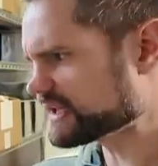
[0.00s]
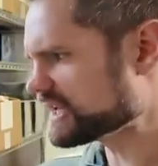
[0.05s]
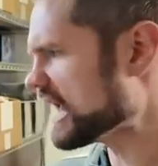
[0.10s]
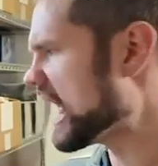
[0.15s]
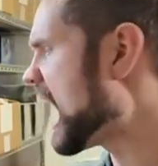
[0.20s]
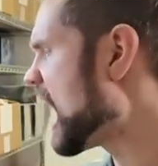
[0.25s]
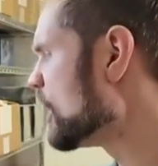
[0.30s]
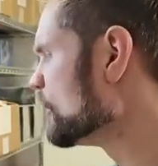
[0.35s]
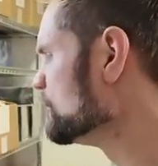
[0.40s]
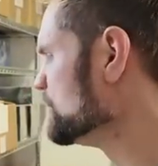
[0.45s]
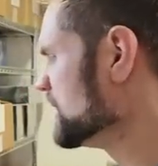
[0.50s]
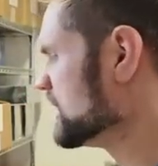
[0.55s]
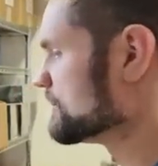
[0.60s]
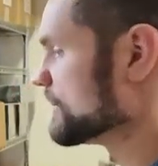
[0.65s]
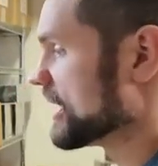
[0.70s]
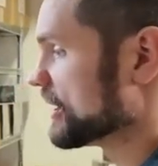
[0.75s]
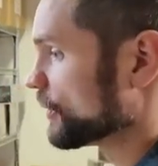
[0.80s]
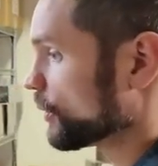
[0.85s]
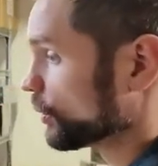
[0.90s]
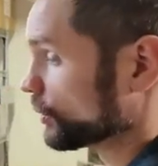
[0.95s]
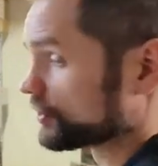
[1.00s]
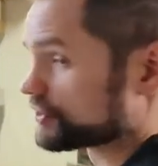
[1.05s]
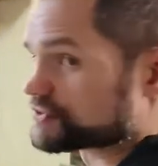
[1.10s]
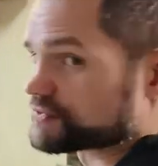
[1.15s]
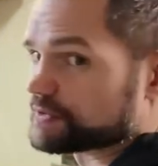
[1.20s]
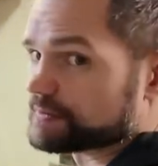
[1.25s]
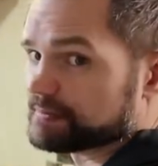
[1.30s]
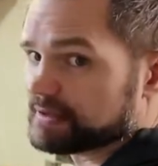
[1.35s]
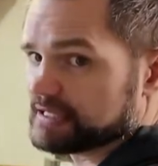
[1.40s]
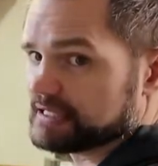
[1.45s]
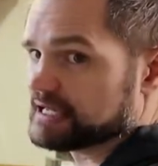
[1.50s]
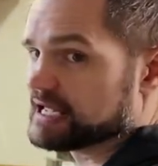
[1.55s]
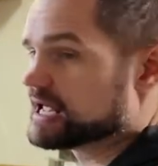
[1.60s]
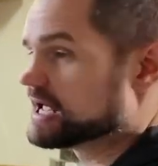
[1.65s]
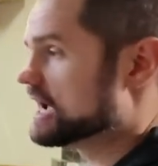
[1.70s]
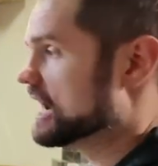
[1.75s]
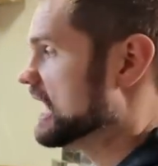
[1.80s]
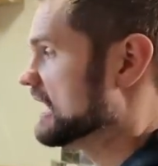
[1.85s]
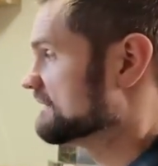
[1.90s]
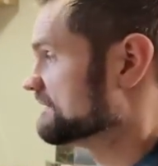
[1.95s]
how big my orders would be.
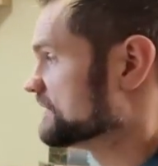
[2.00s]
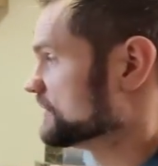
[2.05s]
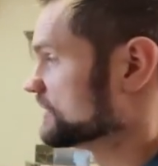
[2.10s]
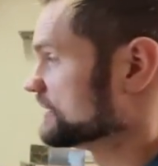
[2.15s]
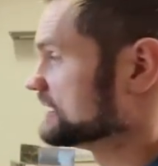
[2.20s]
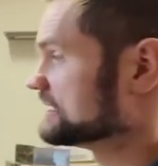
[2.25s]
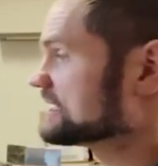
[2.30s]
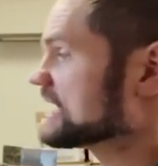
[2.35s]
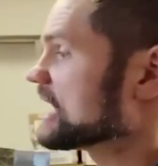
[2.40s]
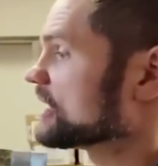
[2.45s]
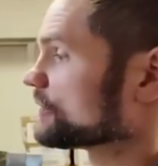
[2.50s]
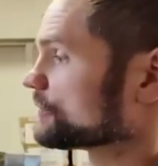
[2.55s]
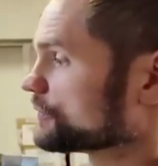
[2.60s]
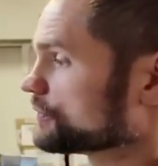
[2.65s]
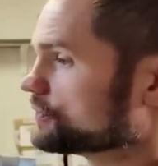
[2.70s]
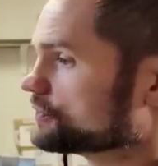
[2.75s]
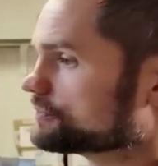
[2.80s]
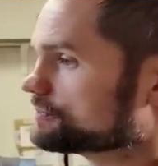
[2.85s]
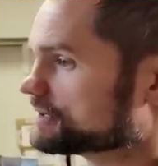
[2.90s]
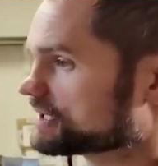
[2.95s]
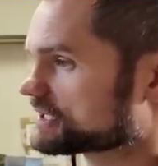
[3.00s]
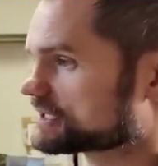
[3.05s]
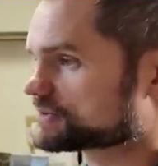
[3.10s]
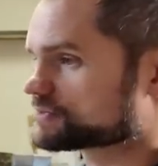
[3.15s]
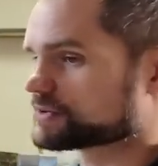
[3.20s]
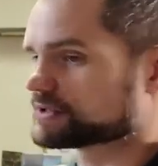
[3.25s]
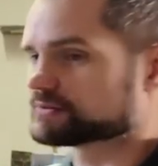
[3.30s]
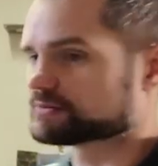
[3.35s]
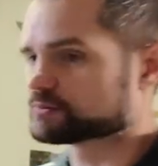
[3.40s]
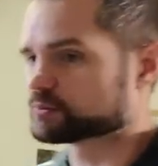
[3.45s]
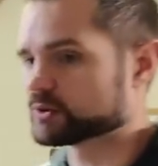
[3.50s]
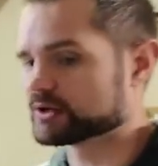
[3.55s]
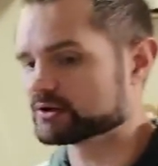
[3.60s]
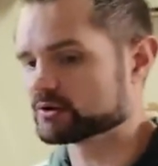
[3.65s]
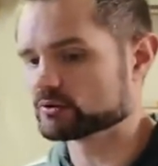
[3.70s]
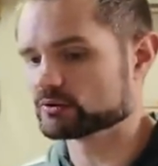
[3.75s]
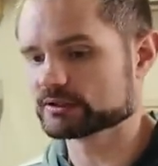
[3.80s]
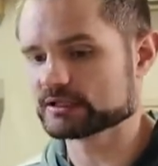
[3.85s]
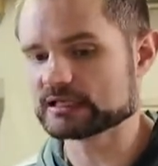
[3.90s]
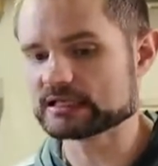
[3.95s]
I'd fill an entire room, because when
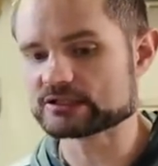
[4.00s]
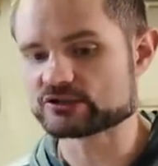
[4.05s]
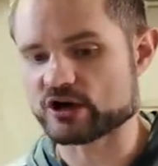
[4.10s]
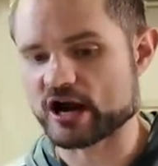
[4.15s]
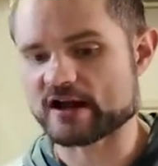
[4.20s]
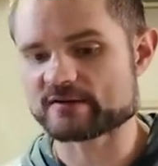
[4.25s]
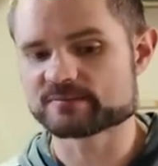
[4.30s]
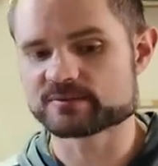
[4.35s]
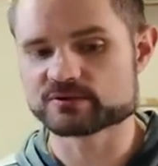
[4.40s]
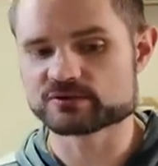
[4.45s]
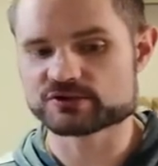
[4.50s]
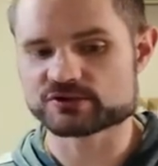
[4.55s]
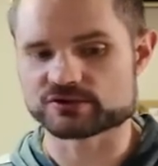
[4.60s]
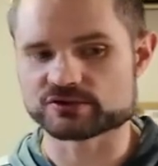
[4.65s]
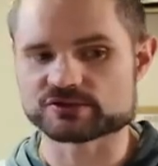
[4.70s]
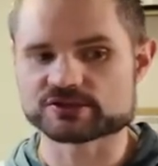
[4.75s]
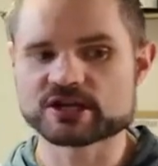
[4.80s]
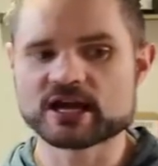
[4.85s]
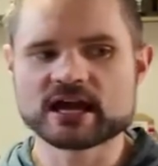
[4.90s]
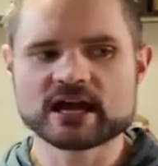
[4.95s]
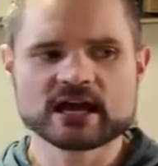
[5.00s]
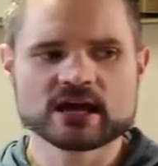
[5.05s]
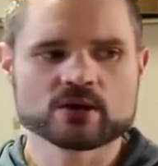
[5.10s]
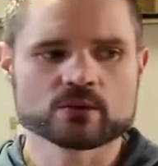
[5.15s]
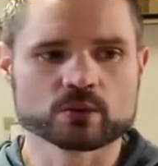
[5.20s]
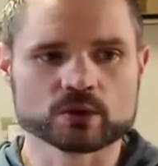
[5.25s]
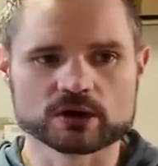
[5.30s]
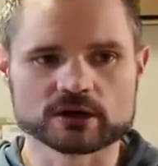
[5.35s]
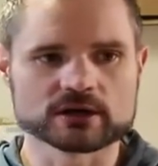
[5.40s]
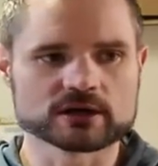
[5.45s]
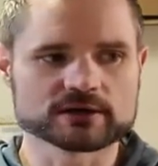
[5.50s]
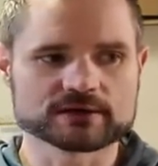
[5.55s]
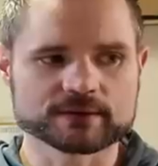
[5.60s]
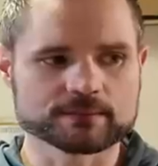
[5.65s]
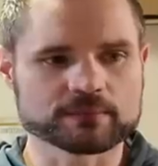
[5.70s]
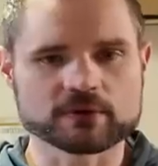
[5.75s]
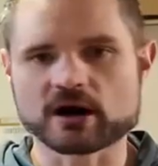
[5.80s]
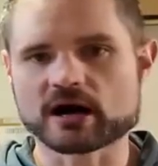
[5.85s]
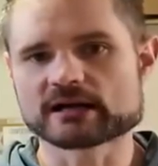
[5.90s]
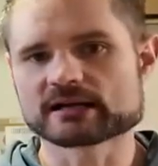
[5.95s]
only draft boosters were the
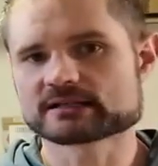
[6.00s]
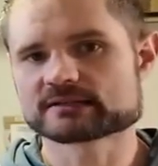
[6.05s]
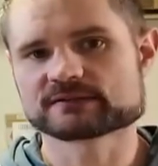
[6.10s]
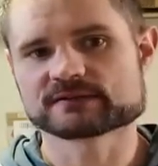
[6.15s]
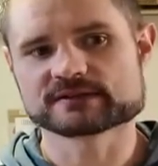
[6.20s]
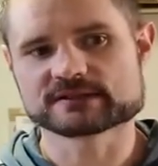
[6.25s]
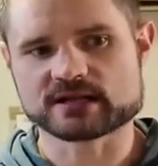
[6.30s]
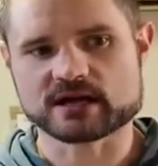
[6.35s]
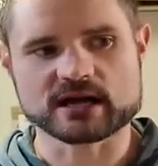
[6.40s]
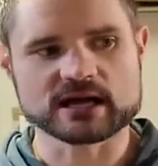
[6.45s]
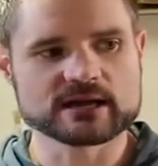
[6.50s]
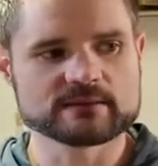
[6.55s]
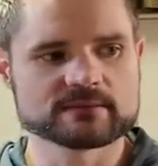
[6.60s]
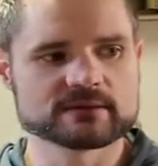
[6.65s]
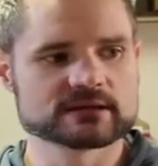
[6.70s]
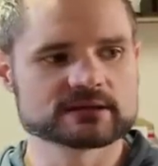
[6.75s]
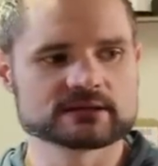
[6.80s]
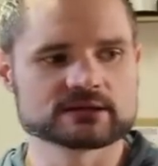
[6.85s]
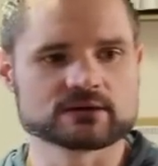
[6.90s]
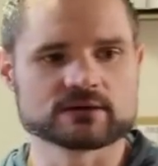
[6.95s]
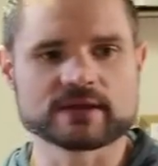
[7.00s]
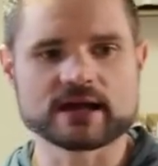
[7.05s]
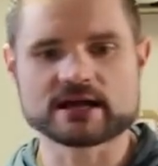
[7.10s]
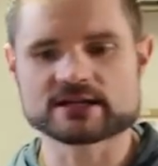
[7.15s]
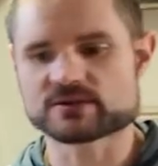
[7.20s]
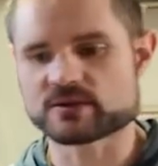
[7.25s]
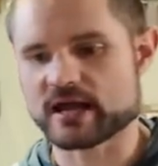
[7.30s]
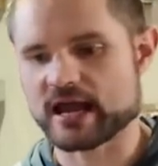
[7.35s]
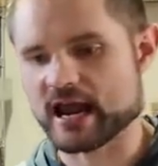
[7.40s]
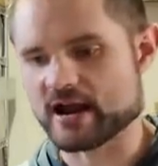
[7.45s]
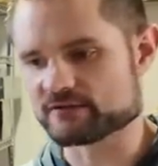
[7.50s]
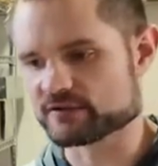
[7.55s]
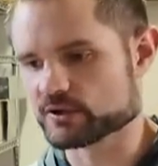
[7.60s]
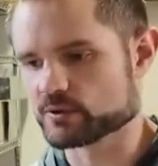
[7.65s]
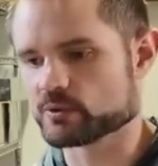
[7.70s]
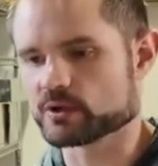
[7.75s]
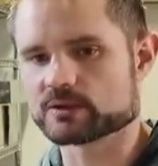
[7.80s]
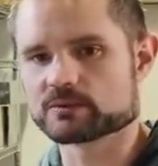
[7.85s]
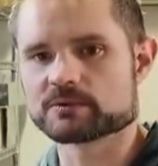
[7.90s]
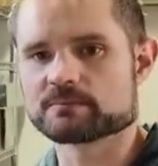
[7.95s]
product of the time, that's what
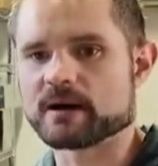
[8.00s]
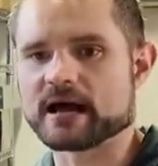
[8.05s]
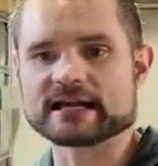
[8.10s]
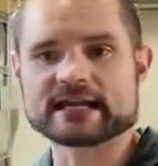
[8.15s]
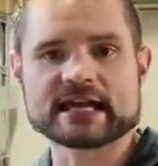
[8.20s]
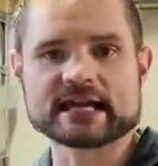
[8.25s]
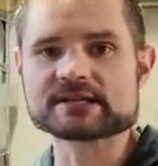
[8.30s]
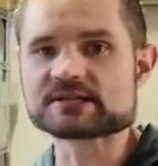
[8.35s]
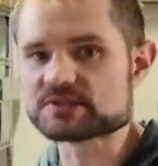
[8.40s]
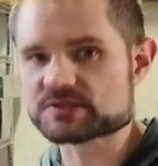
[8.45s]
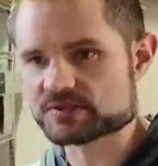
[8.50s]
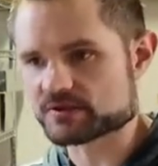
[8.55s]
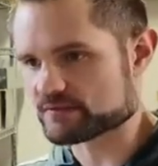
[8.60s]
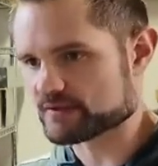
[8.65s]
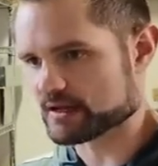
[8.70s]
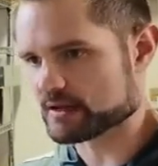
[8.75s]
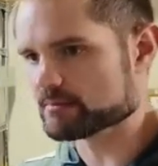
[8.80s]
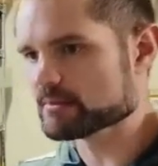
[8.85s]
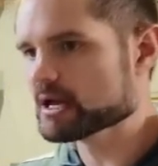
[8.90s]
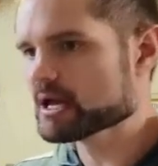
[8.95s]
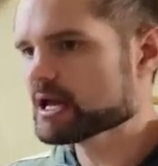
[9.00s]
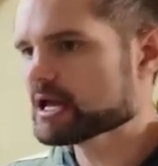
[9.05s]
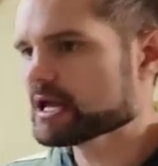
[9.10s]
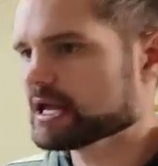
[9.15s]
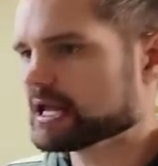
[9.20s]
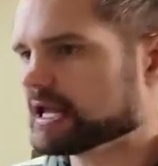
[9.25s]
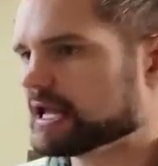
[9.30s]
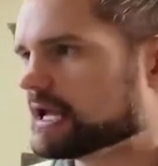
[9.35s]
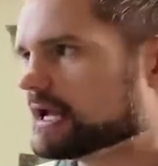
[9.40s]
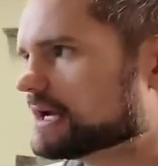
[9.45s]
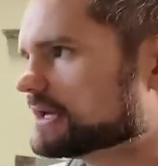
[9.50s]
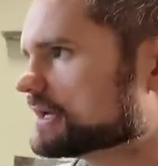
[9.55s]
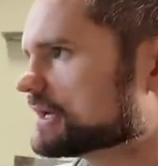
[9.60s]
everyone would buy cases of them. And